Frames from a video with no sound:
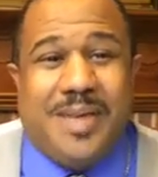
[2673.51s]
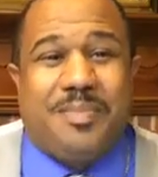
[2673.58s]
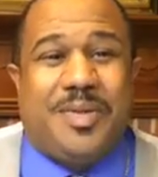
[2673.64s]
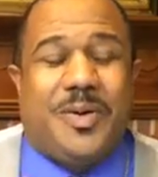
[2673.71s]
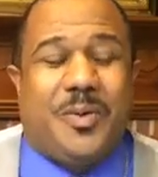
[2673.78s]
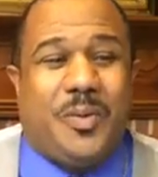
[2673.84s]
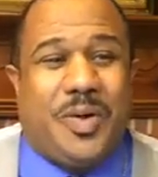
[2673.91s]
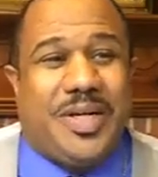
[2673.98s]

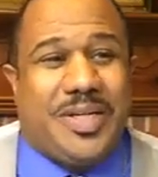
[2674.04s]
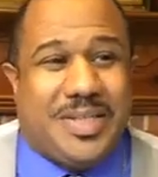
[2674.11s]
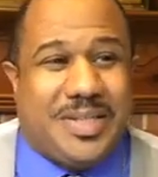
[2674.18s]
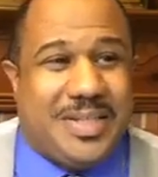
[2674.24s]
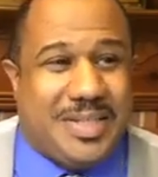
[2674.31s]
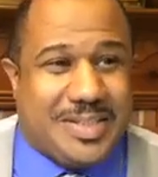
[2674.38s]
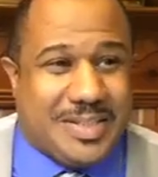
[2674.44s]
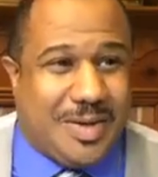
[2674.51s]
But what
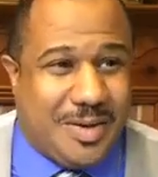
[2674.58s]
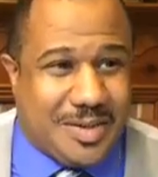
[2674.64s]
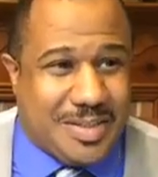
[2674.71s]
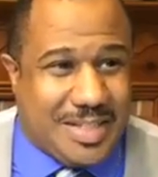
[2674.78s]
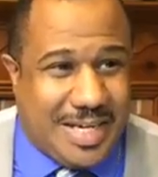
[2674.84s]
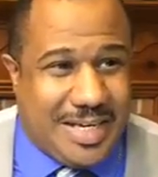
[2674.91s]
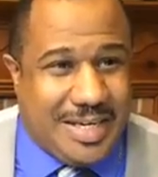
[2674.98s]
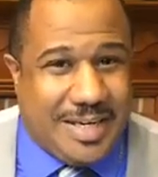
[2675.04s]
good is all
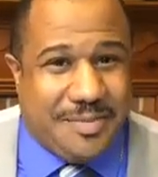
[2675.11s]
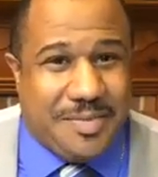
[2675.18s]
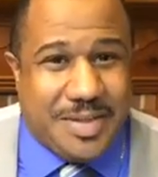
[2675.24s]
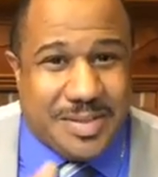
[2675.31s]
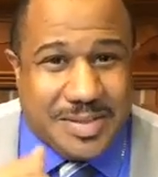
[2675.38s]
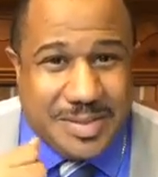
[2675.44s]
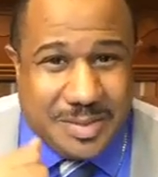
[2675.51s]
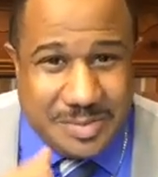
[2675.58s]
of that if
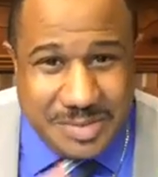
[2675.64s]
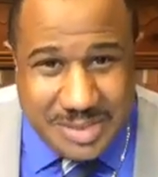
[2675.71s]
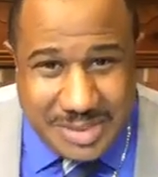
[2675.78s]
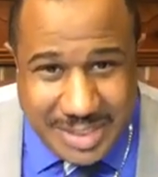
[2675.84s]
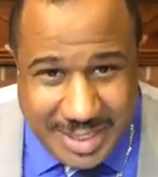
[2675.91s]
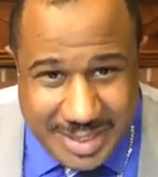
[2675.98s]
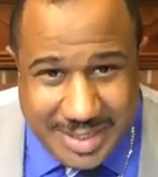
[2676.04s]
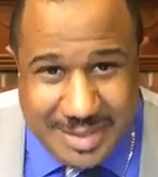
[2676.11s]
there's no
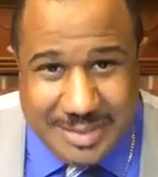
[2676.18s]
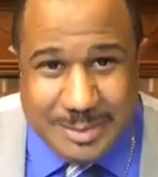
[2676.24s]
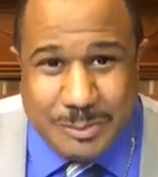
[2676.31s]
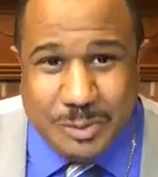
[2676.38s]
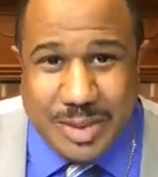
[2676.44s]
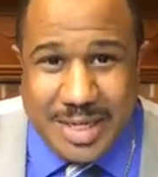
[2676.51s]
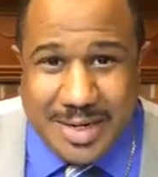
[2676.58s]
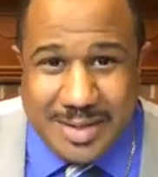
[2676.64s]
change
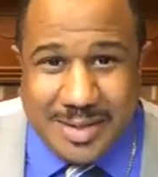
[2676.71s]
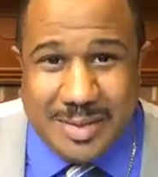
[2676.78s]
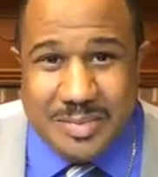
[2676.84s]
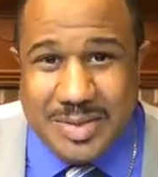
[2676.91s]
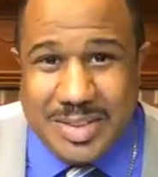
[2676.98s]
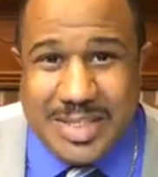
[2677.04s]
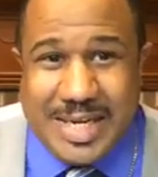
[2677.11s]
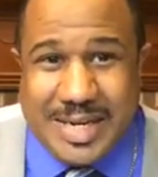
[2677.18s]
when I come
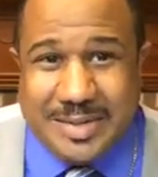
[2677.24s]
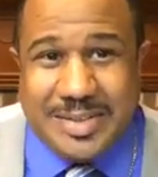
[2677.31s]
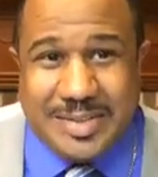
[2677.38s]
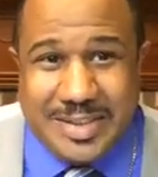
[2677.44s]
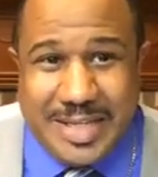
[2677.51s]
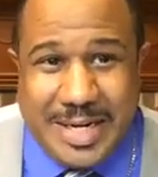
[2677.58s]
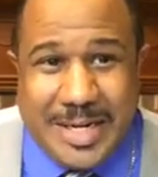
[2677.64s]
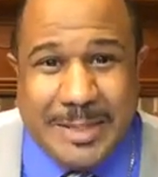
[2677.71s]
to the house
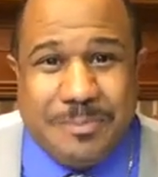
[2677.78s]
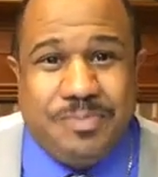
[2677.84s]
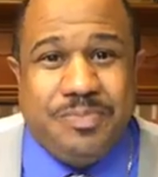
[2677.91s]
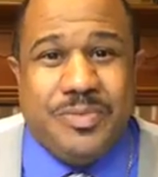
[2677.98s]
of God?